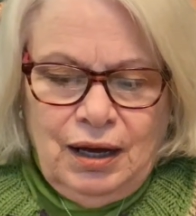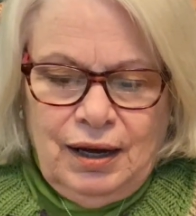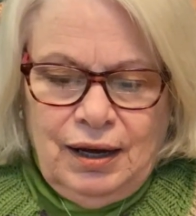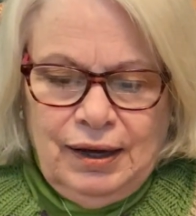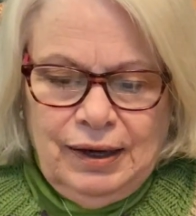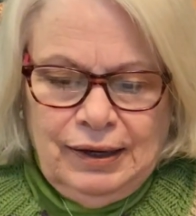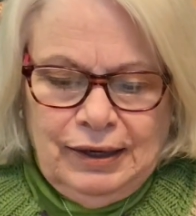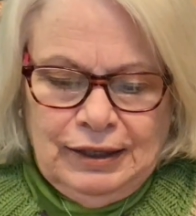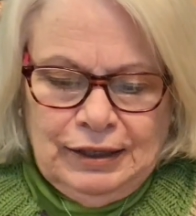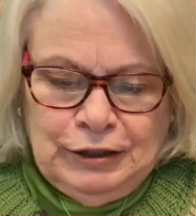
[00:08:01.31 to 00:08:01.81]

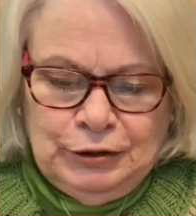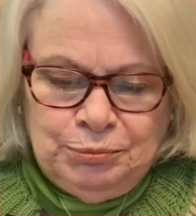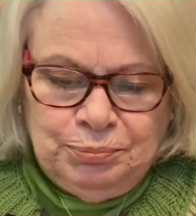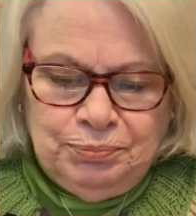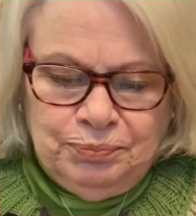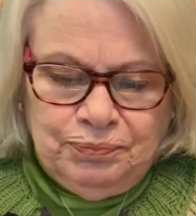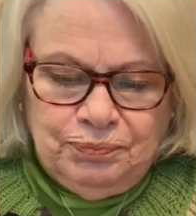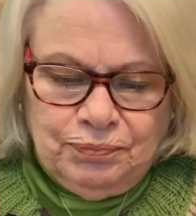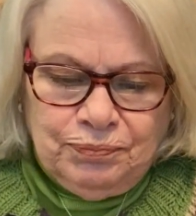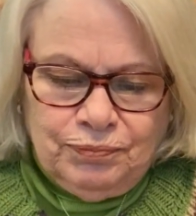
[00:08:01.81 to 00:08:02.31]

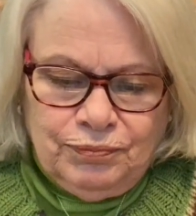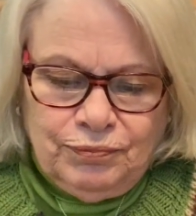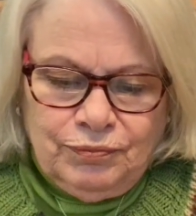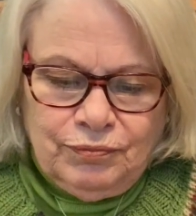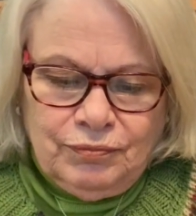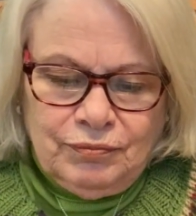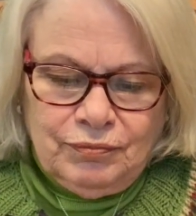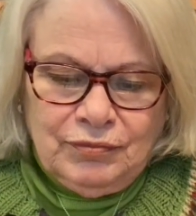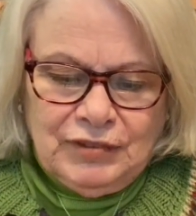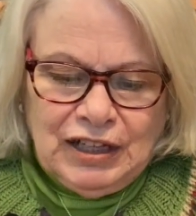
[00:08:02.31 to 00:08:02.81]

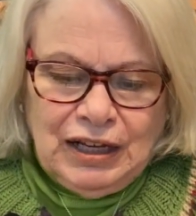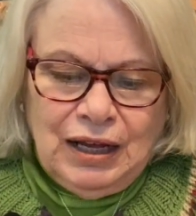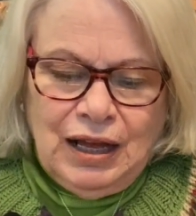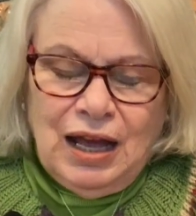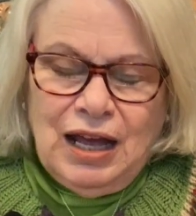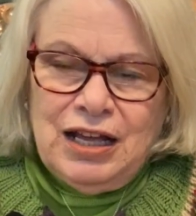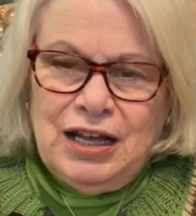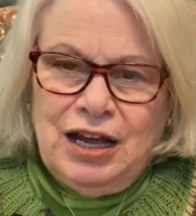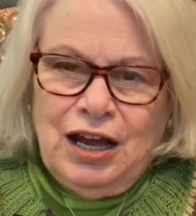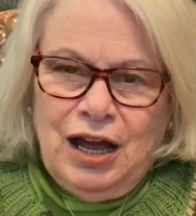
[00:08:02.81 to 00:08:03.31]

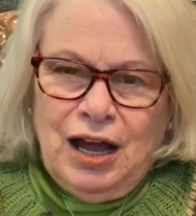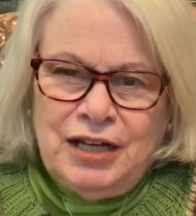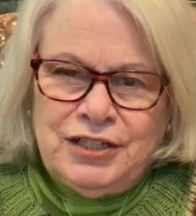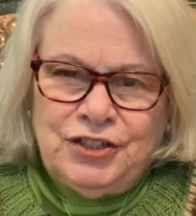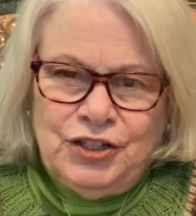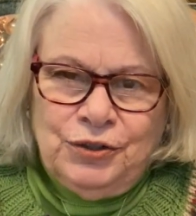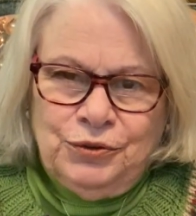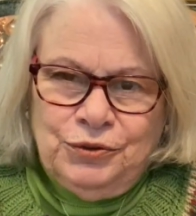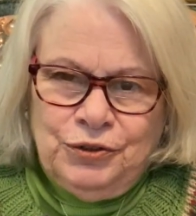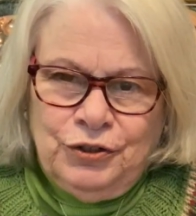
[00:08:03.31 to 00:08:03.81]
I
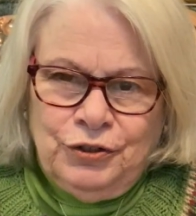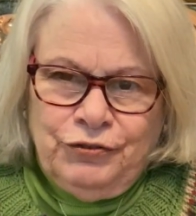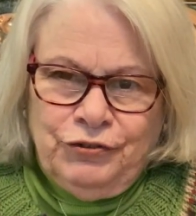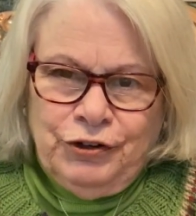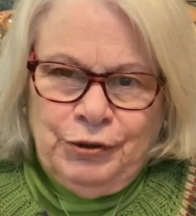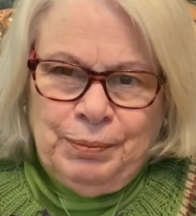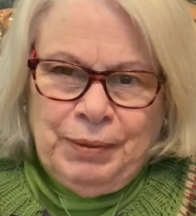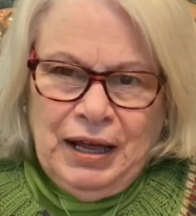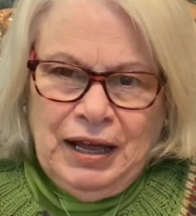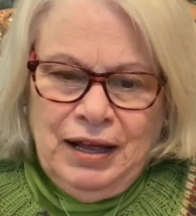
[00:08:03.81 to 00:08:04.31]
don't know if her